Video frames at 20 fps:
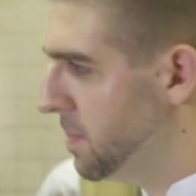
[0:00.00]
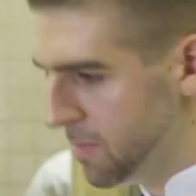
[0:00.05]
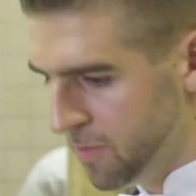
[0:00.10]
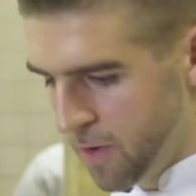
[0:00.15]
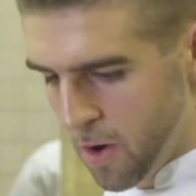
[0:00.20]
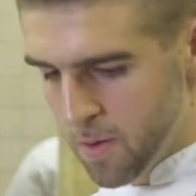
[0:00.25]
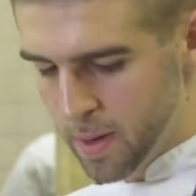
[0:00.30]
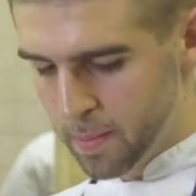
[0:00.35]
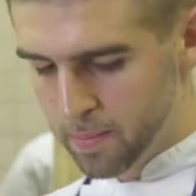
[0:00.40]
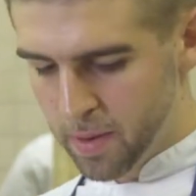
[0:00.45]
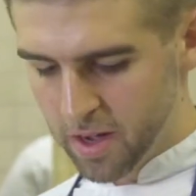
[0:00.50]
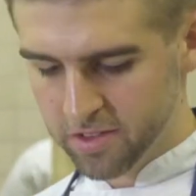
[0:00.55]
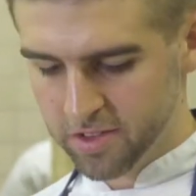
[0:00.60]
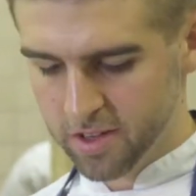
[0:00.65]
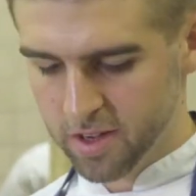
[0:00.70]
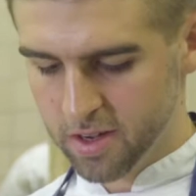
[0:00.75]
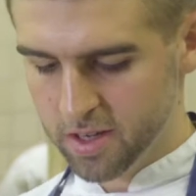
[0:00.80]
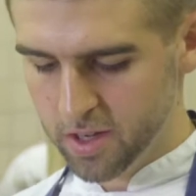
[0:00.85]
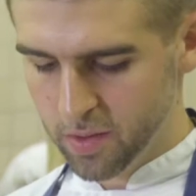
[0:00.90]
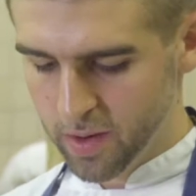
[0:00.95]
foaming
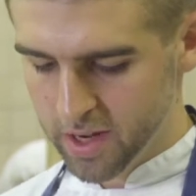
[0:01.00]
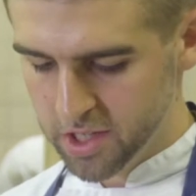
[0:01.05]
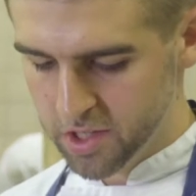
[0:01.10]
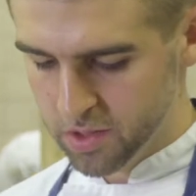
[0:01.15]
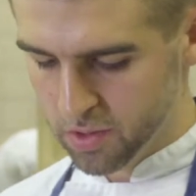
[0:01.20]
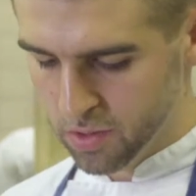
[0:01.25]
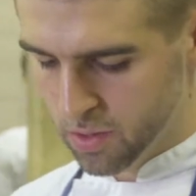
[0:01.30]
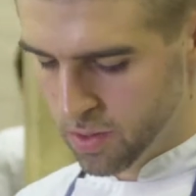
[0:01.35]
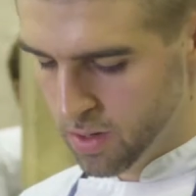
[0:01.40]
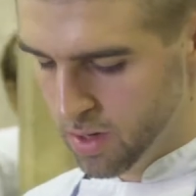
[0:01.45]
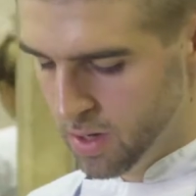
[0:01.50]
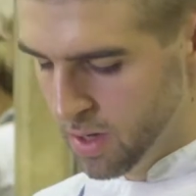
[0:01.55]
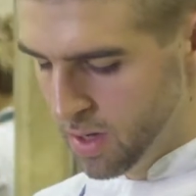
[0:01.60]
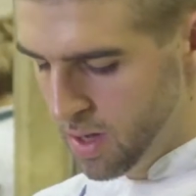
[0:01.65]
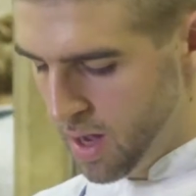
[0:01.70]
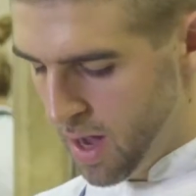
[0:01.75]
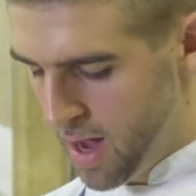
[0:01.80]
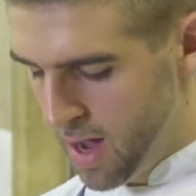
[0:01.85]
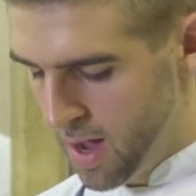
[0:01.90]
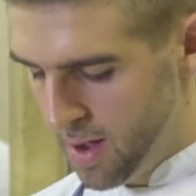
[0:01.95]
butter, you add your
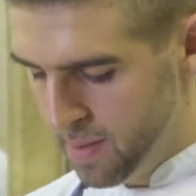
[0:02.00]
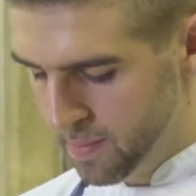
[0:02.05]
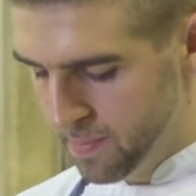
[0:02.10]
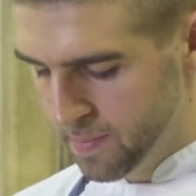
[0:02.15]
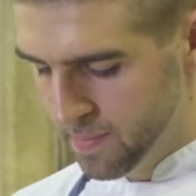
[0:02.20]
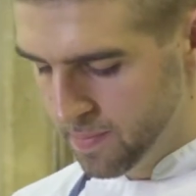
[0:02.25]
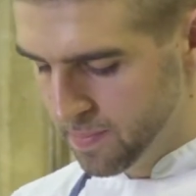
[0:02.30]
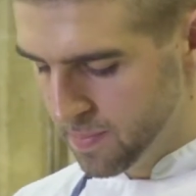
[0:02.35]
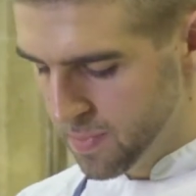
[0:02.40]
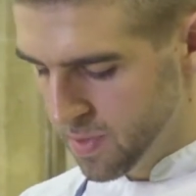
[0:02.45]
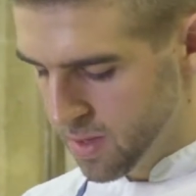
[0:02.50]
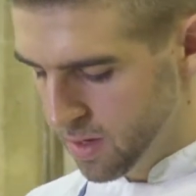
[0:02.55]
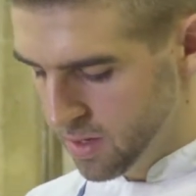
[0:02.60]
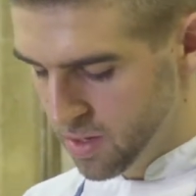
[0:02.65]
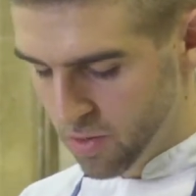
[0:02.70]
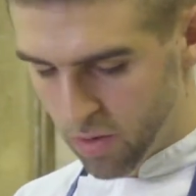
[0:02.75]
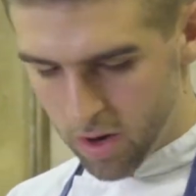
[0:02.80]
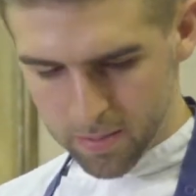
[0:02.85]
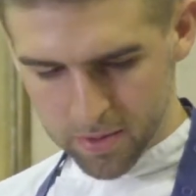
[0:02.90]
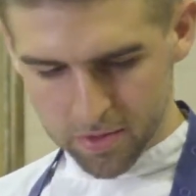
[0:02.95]

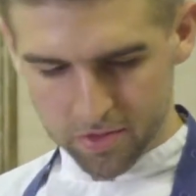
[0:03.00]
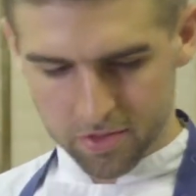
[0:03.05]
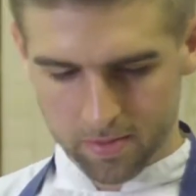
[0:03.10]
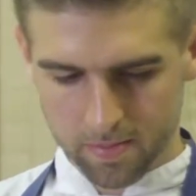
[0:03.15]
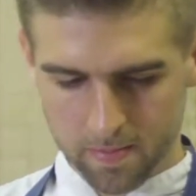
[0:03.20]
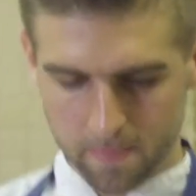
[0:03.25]
almonds,